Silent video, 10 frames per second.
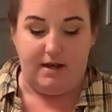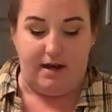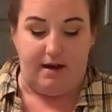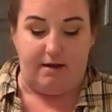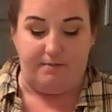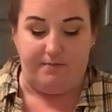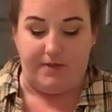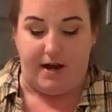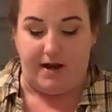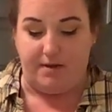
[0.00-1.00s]

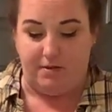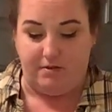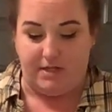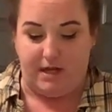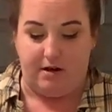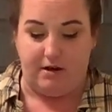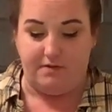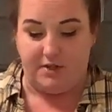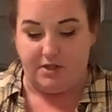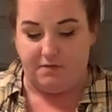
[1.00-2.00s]
I'm using
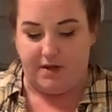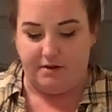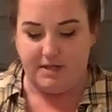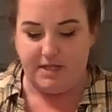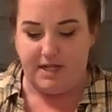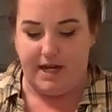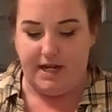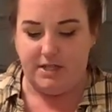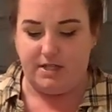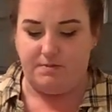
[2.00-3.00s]
artificial flowers
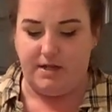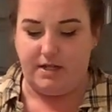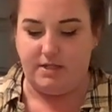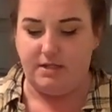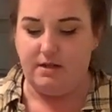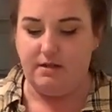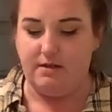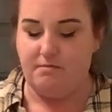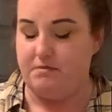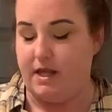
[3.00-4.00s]
today just because
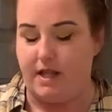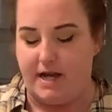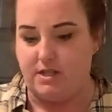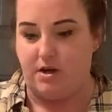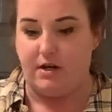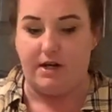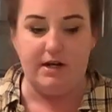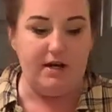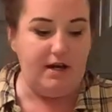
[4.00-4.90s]
they last longer.